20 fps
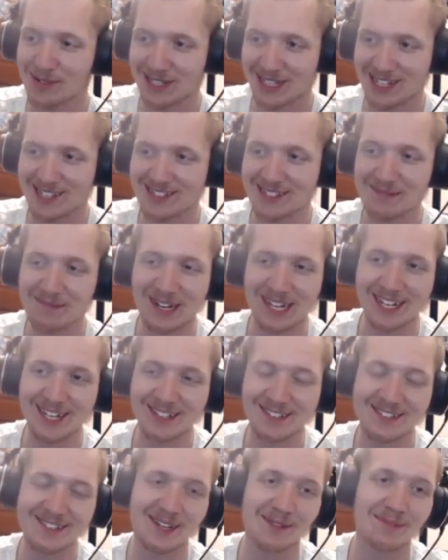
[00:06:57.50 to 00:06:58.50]
and then see my
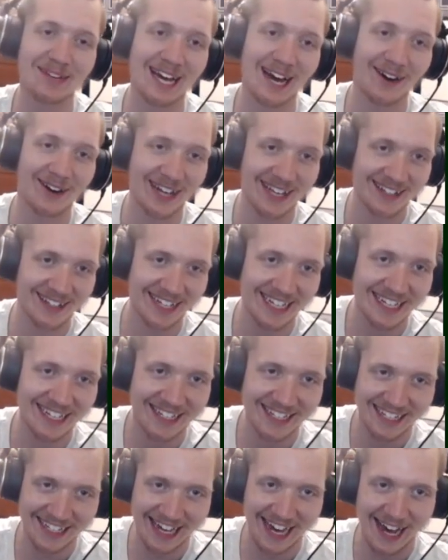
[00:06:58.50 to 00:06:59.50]
sub count and,
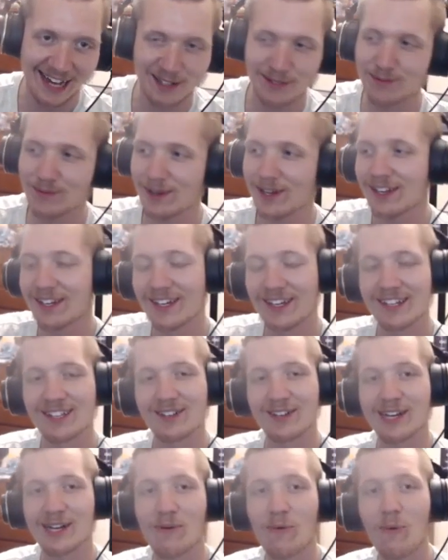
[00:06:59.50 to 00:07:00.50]
like, gasp.
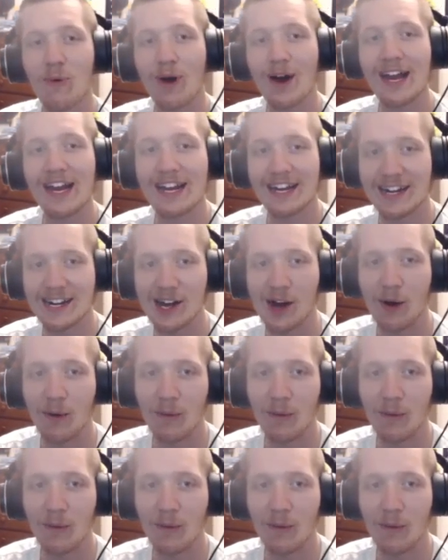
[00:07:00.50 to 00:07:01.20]
They're like, what? No